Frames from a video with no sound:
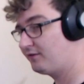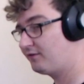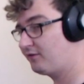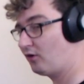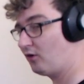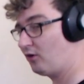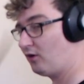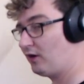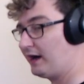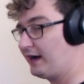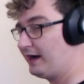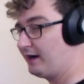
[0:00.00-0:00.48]

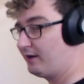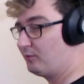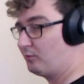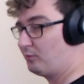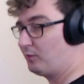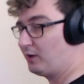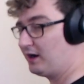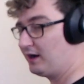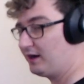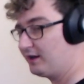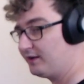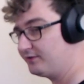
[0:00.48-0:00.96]
Four
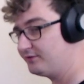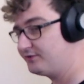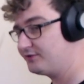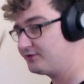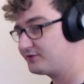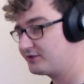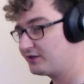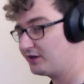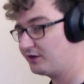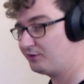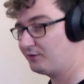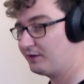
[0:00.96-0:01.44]
and one,
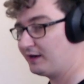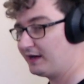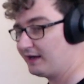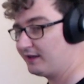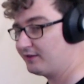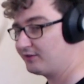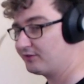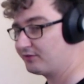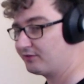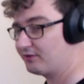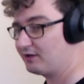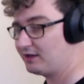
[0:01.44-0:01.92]
two
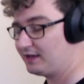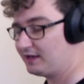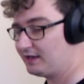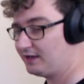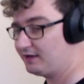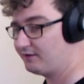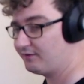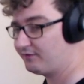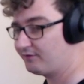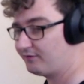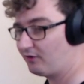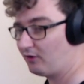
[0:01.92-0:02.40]
and
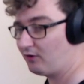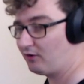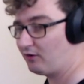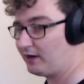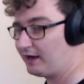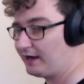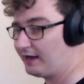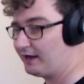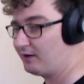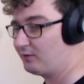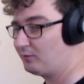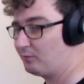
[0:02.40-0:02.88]
three, four
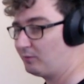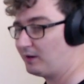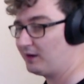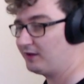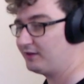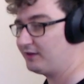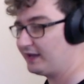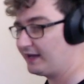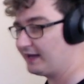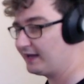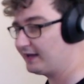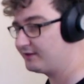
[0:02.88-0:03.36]
and
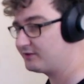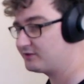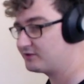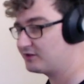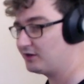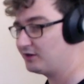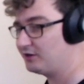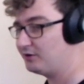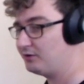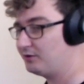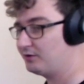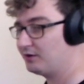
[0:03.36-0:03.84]
one and
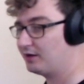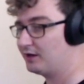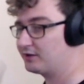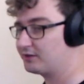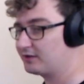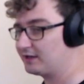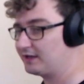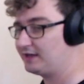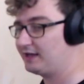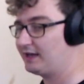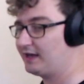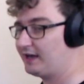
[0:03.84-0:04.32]
two,
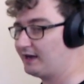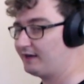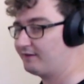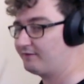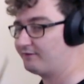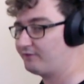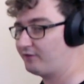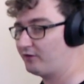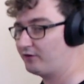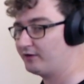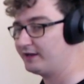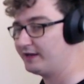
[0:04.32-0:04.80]
three
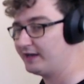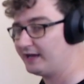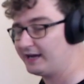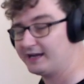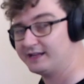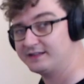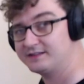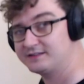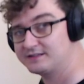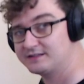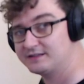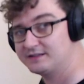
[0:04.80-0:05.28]
and four
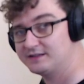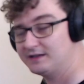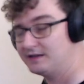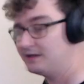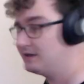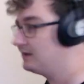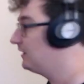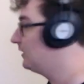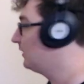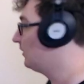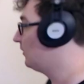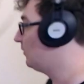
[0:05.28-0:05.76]
and
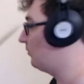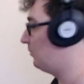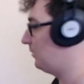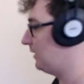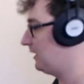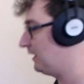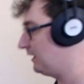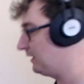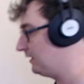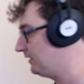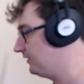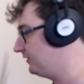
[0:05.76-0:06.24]

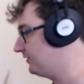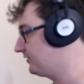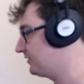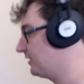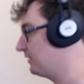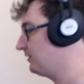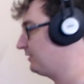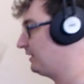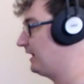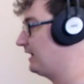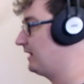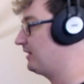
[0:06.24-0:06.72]
one,
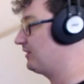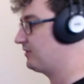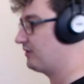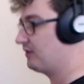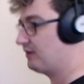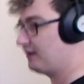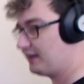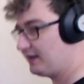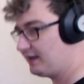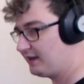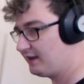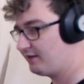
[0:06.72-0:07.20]
two and
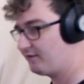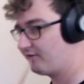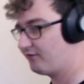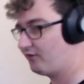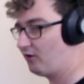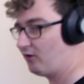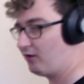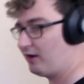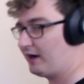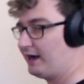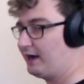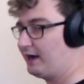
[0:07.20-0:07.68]
three,